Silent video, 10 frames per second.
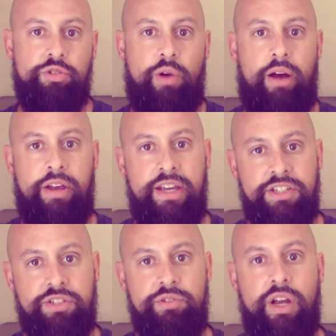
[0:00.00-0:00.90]
throughout
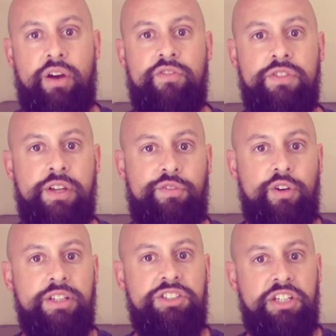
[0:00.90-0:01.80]
history of
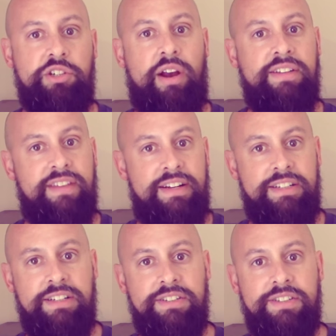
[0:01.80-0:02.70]
differing gender
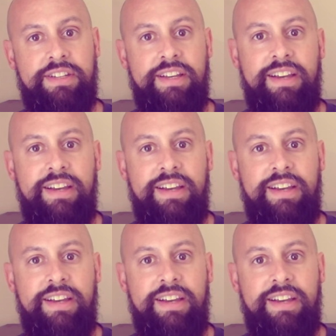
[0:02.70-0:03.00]
identities.